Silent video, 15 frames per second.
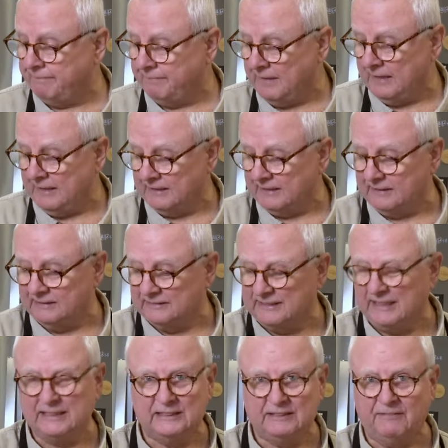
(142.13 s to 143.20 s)
It
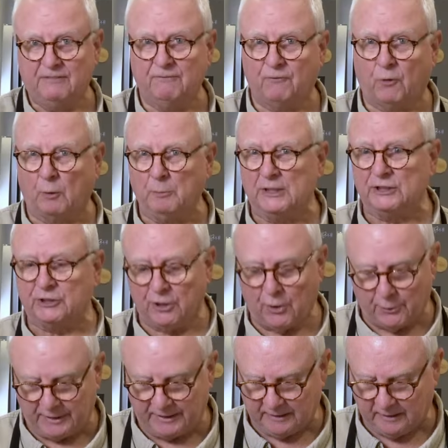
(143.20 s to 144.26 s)
tends to form this
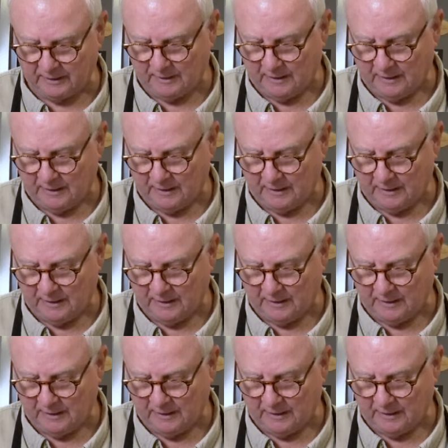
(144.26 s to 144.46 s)
coating,